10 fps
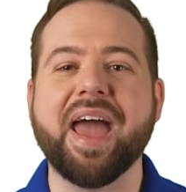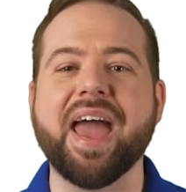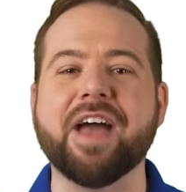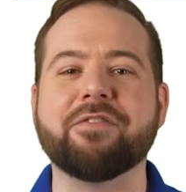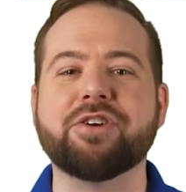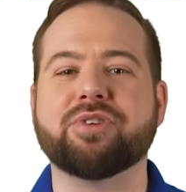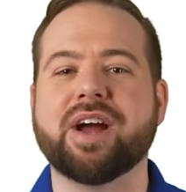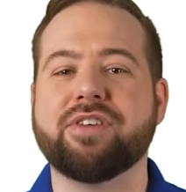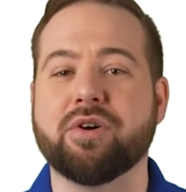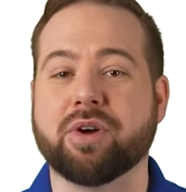Every
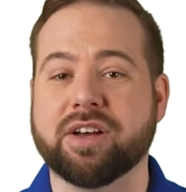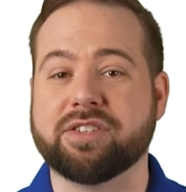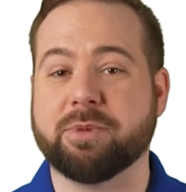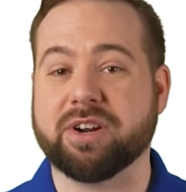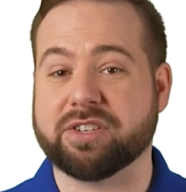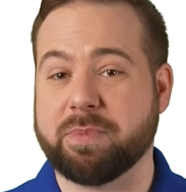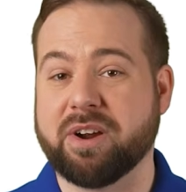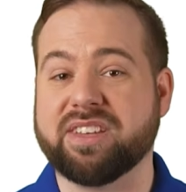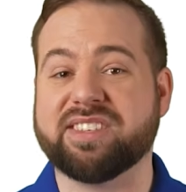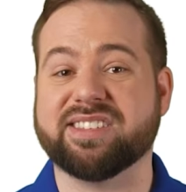Driveo customer
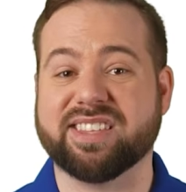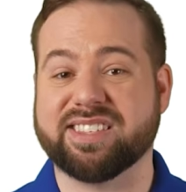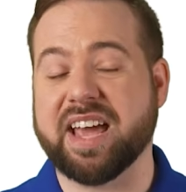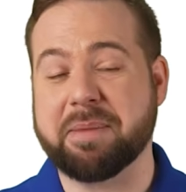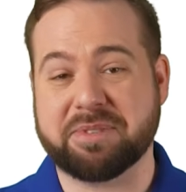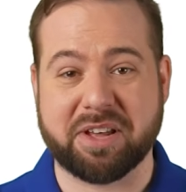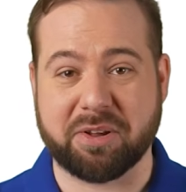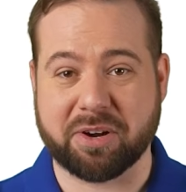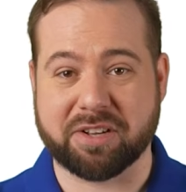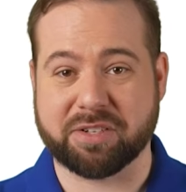experiences the same
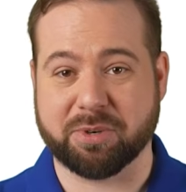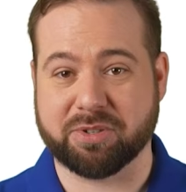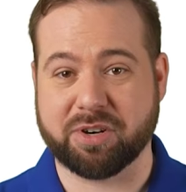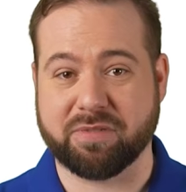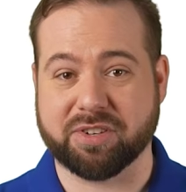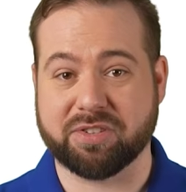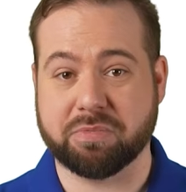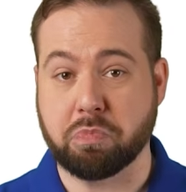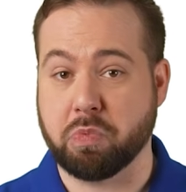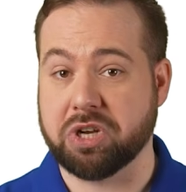stellar customer service.
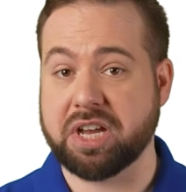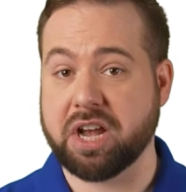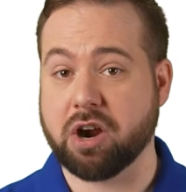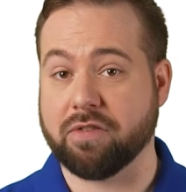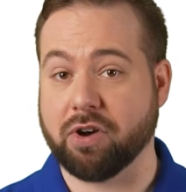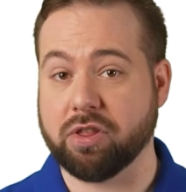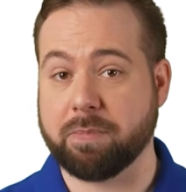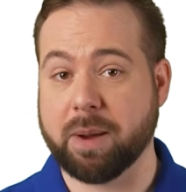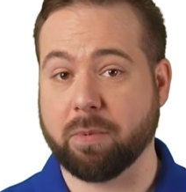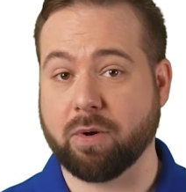We take care of all the
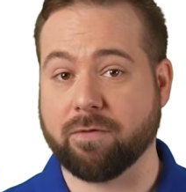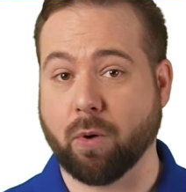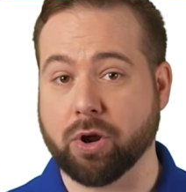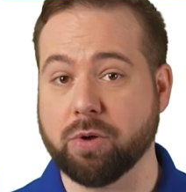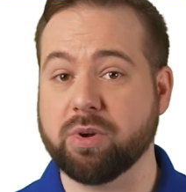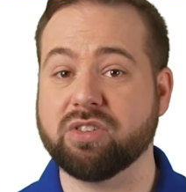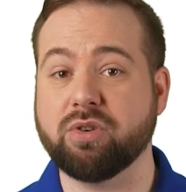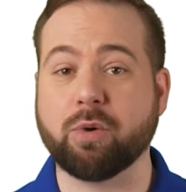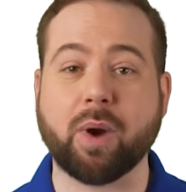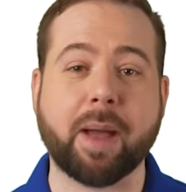paperwork for you,
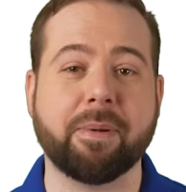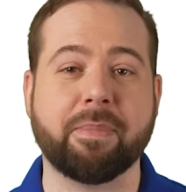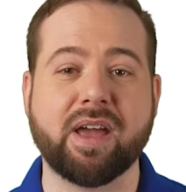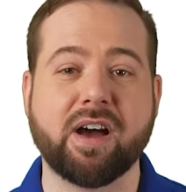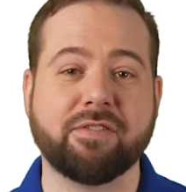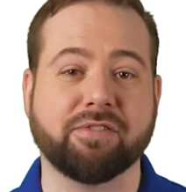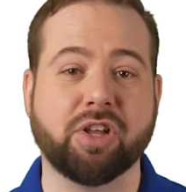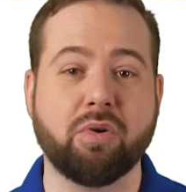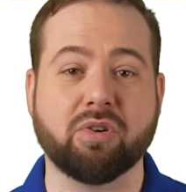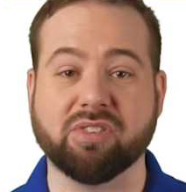including rapid payoff of
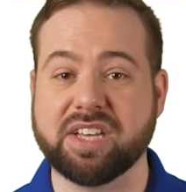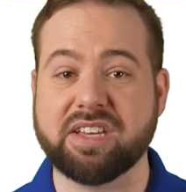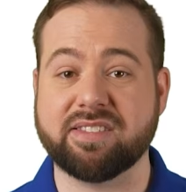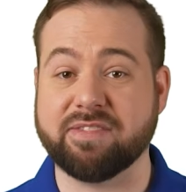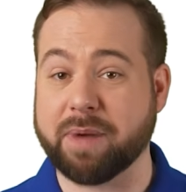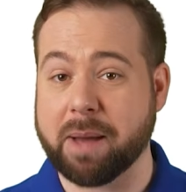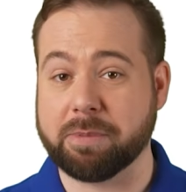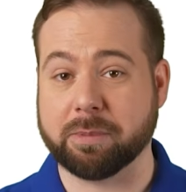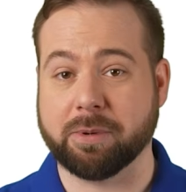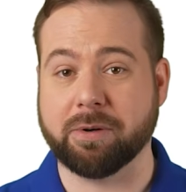loan or lease if
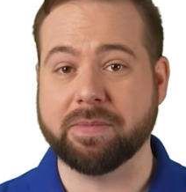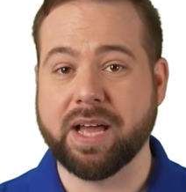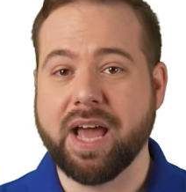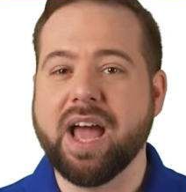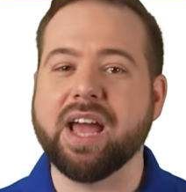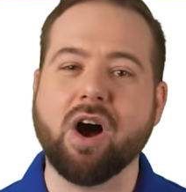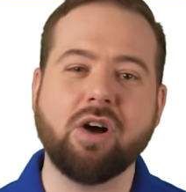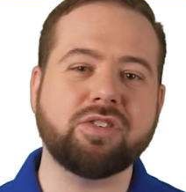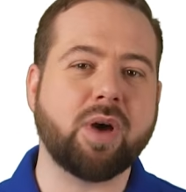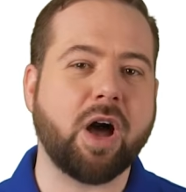applicable, and
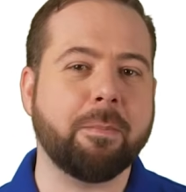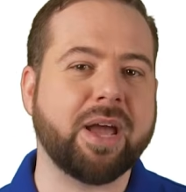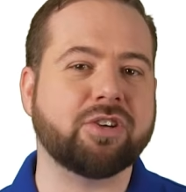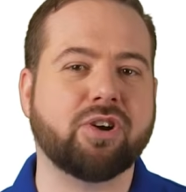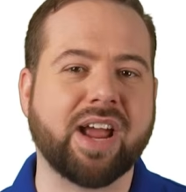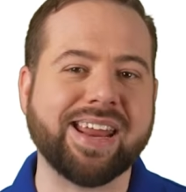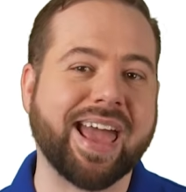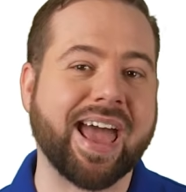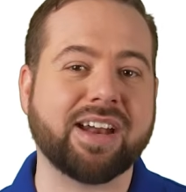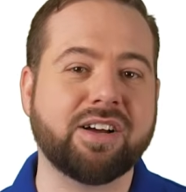also help make sure
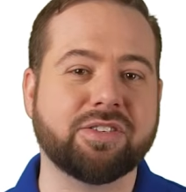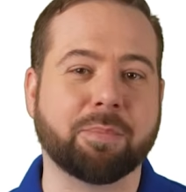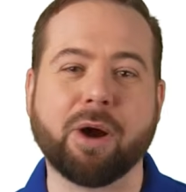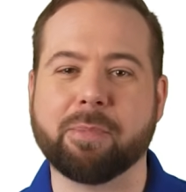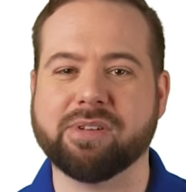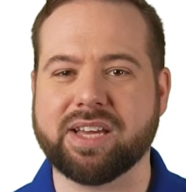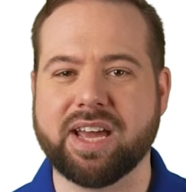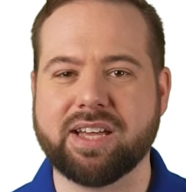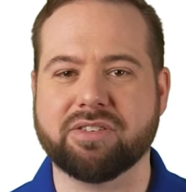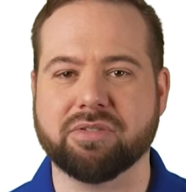any add-ons are properly
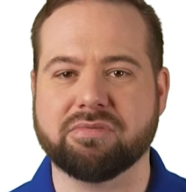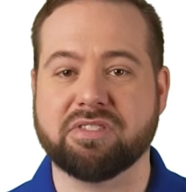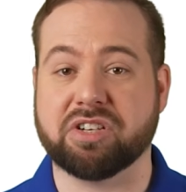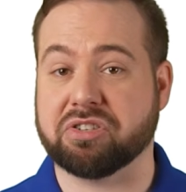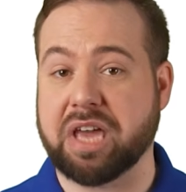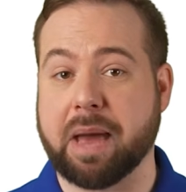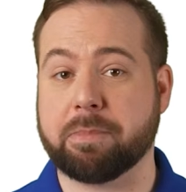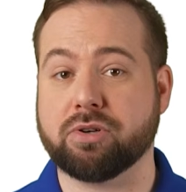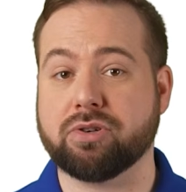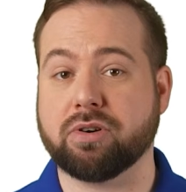canceled, such as
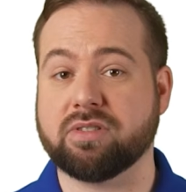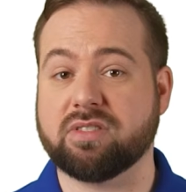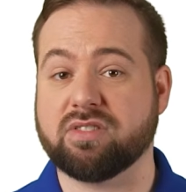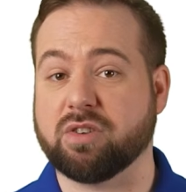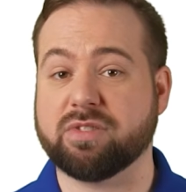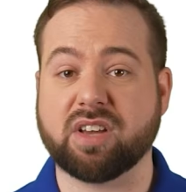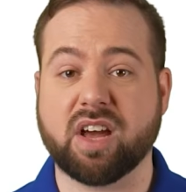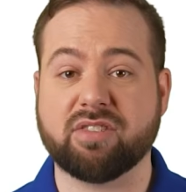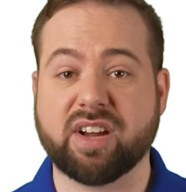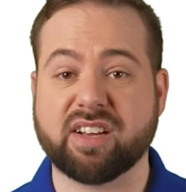gap insurance, service
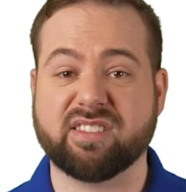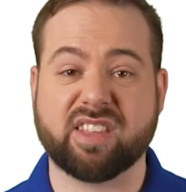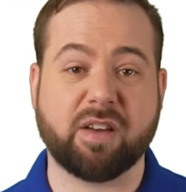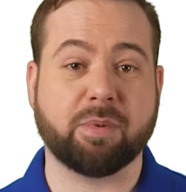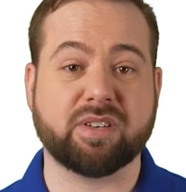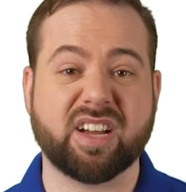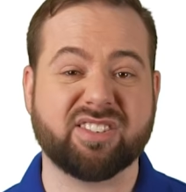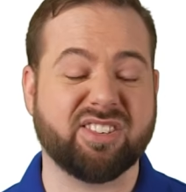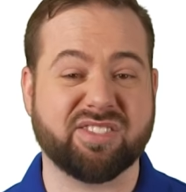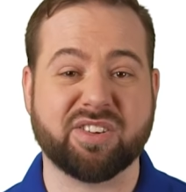contracts, theft
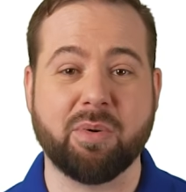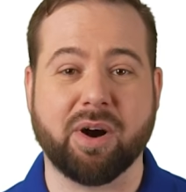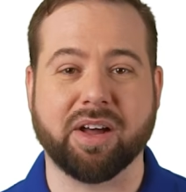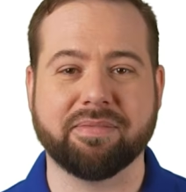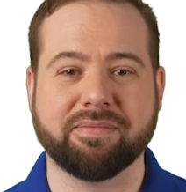protection, and so on.